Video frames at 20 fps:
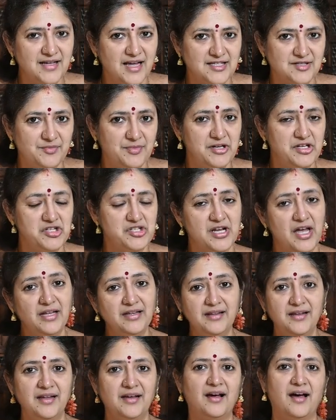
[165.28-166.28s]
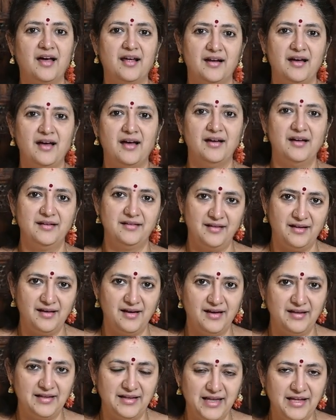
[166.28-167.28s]
husband
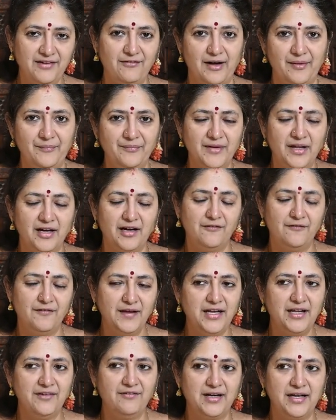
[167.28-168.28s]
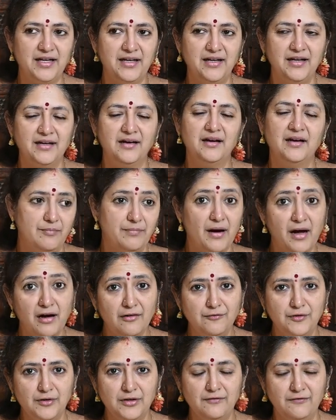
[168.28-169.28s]
Shantikara Deva, a very, very
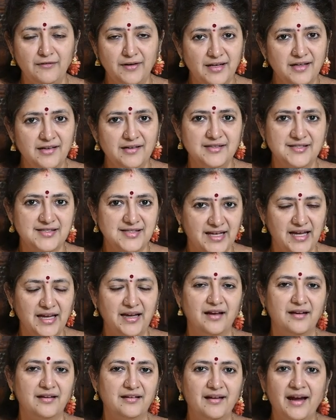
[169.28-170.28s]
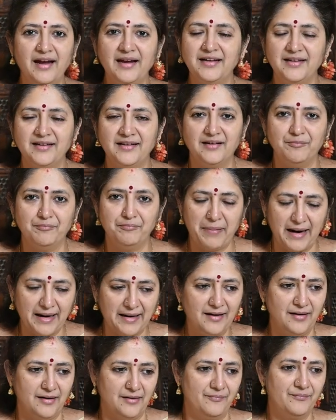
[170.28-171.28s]
powerful valorous king, died in a
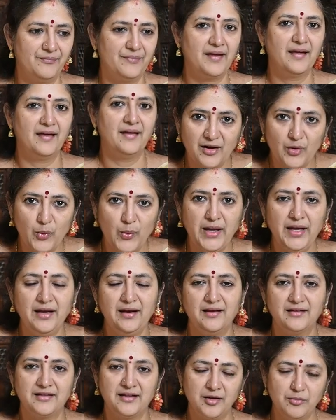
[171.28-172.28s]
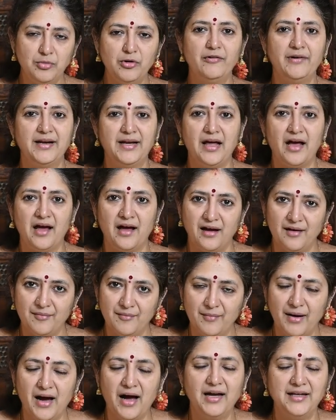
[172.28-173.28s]
battle, Queen Tribhuvana
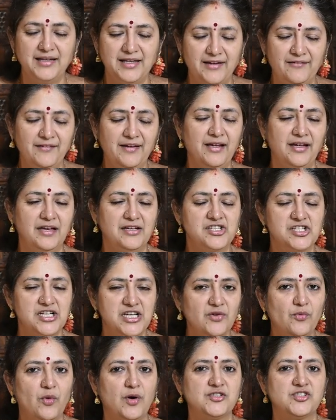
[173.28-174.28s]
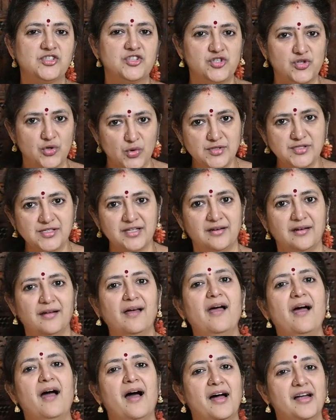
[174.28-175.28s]
Mahadevi, she was chosen
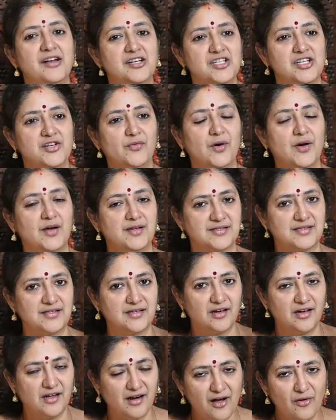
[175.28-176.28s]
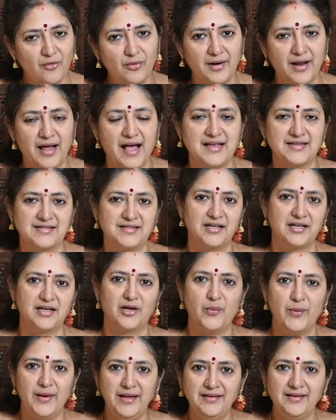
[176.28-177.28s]
and she was crowned as the
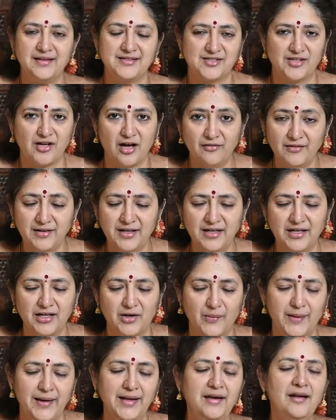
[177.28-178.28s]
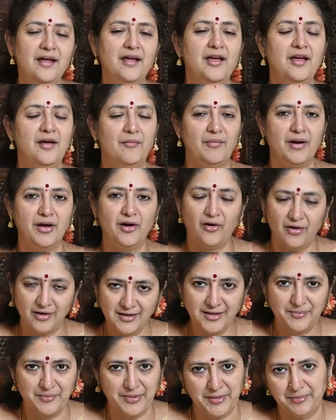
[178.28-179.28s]
queen, the sovereign queen by all
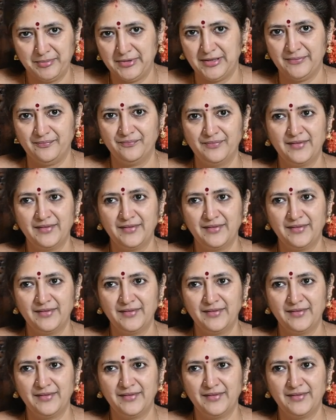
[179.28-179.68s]
the people.